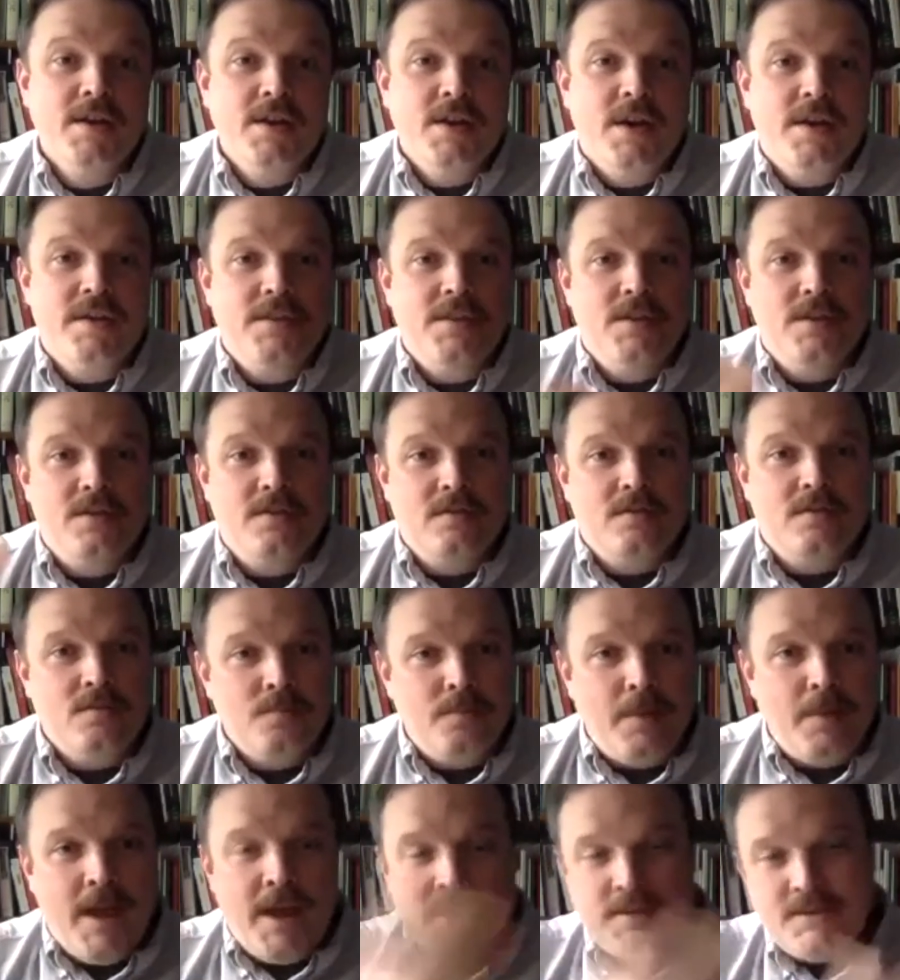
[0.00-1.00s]
and then
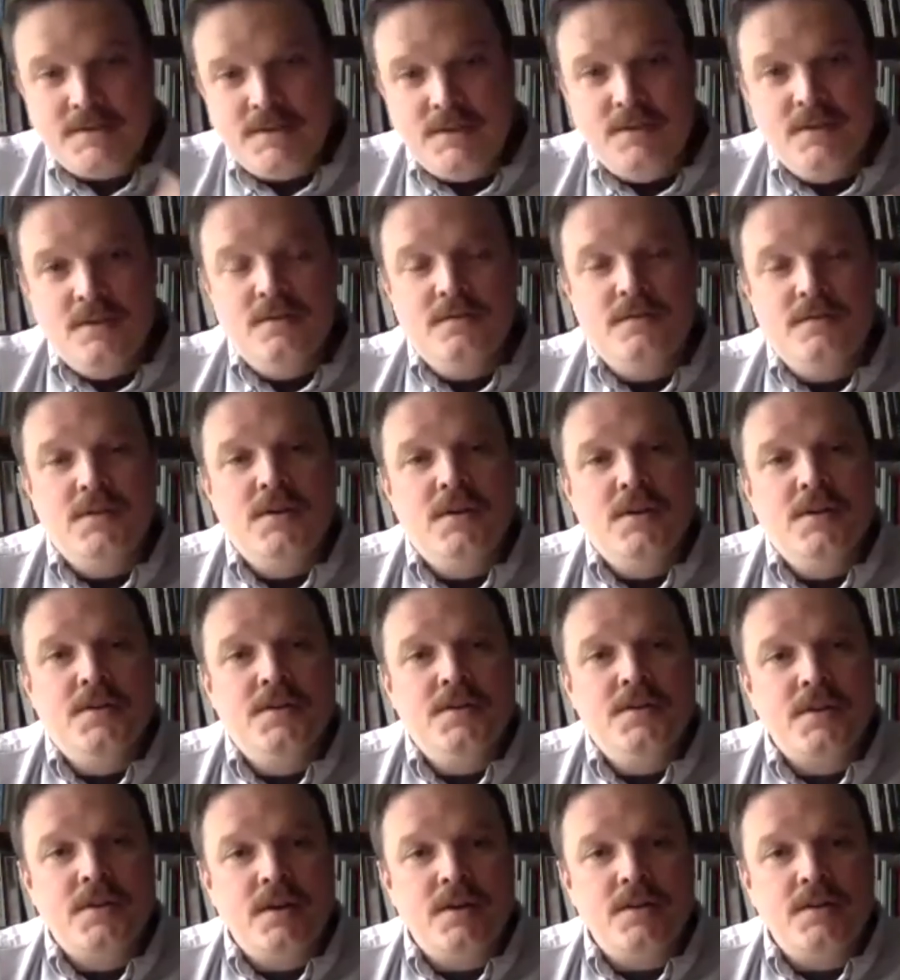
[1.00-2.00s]
passing over
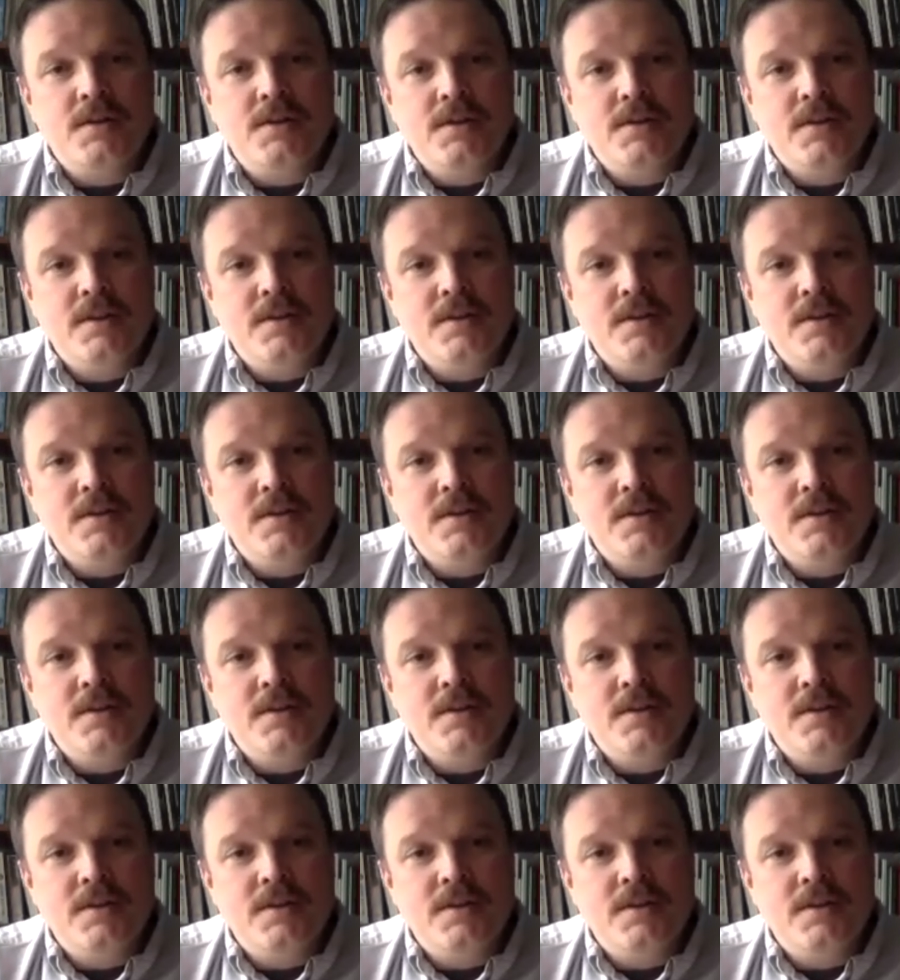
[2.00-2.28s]
another color.